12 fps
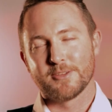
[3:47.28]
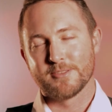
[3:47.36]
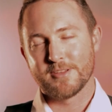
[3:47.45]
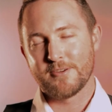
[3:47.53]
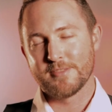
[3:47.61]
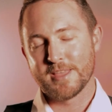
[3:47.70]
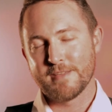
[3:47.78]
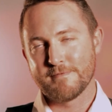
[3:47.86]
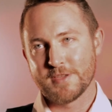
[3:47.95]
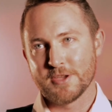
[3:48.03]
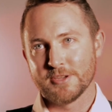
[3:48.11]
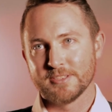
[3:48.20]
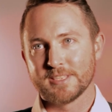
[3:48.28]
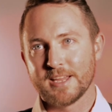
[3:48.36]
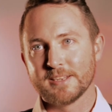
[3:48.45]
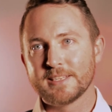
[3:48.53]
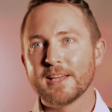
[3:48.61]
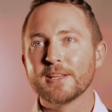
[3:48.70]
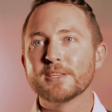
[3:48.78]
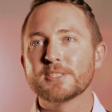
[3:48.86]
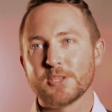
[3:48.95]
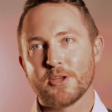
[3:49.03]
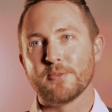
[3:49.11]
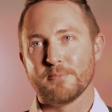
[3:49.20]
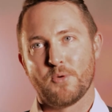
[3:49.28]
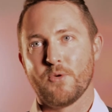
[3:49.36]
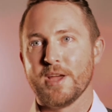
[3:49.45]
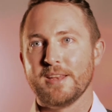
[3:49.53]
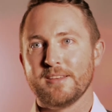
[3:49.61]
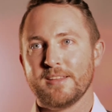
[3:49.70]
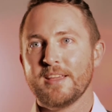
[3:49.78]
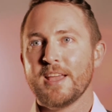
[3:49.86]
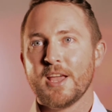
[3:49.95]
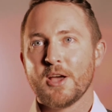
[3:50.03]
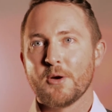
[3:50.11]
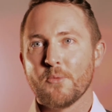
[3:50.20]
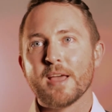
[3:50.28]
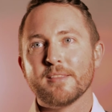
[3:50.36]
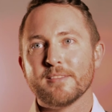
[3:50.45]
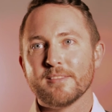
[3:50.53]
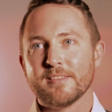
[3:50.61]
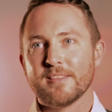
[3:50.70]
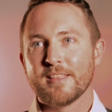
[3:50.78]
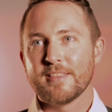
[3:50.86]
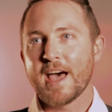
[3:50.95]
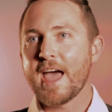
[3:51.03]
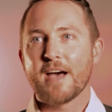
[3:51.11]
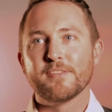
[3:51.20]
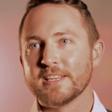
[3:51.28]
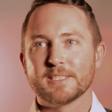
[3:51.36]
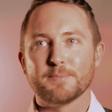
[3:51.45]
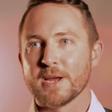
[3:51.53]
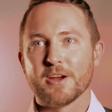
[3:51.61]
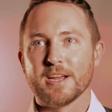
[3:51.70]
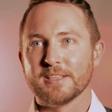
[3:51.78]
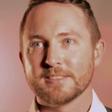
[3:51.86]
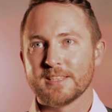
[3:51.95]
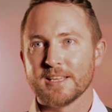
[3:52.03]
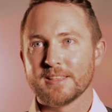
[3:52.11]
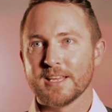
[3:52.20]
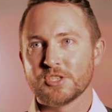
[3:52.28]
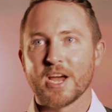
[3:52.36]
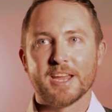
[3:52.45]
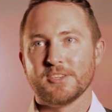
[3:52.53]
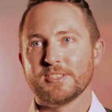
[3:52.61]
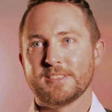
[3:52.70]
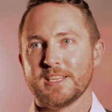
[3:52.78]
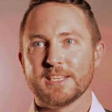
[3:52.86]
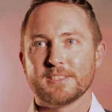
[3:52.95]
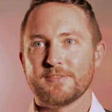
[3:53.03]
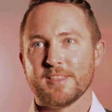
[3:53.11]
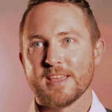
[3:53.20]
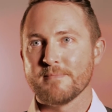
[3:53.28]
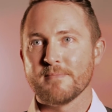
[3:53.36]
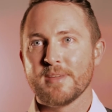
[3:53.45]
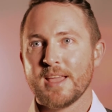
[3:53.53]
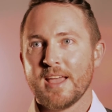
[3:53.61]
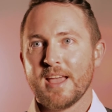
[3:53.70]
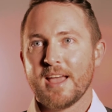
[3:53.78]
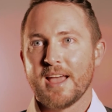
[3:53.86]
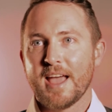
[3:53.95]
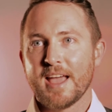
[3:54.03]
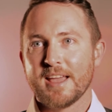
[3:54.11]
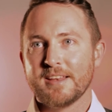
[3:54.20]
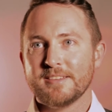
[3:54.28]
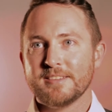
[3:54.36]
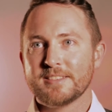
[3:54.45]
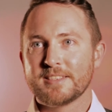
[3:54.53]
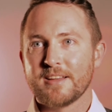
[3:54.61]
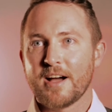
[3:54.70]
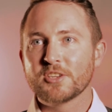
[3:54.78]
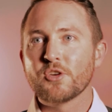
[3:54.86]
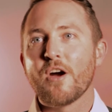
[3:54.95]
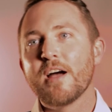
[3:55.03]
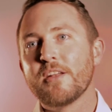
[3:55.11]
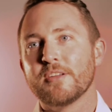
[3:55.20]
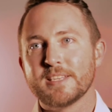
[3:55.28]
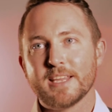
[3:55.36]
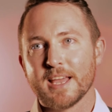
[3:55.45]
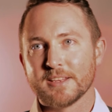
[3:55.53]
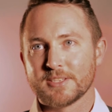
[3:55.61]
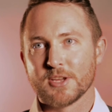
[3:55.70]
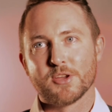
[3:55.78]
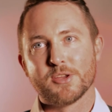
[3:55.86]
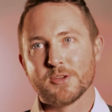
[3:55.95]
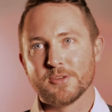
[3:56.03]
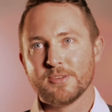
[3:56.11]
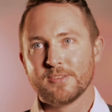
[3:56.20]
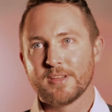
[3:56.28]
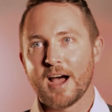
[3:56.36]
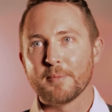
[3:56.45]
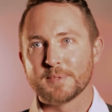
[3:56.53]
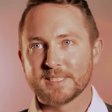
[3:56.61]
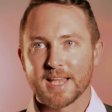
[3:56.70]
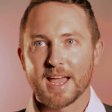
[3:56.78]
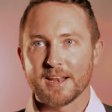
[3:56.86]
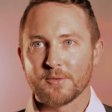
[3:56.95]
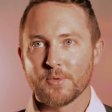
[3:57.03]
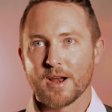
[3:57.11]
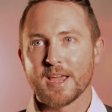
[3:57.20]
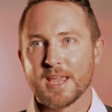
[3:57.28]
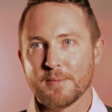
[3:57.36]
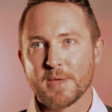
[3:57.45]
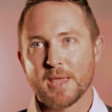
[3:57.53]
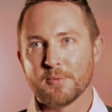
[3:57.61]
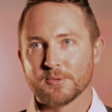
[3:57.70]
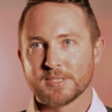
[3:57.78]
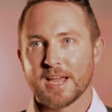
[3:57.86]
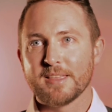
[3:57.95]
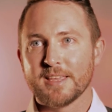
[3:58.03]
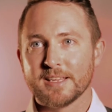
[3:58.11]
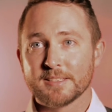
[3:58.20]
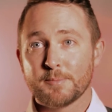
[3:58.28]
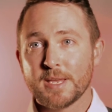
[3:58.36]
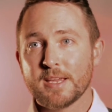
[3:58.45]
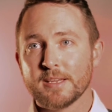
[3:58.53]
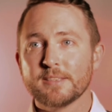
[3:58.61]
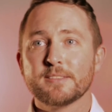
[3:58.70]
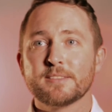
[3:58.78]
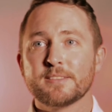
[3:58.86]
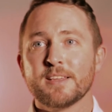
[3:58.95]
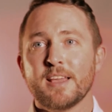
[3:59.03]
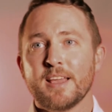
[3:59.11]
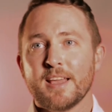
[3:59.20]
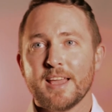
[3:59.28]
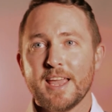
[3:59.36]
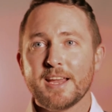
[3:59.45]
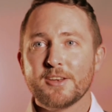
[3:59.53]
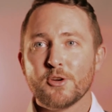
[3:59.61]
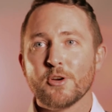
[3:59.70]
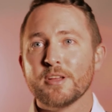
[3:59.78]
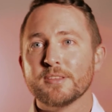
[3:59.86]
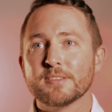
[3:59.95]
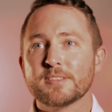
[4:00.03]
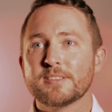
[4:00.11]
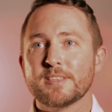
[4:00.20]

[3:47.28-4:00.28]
on their views until a certain point when they have an experience that changes things for them. And I try not to get too upset when I hear people say things, because ignorance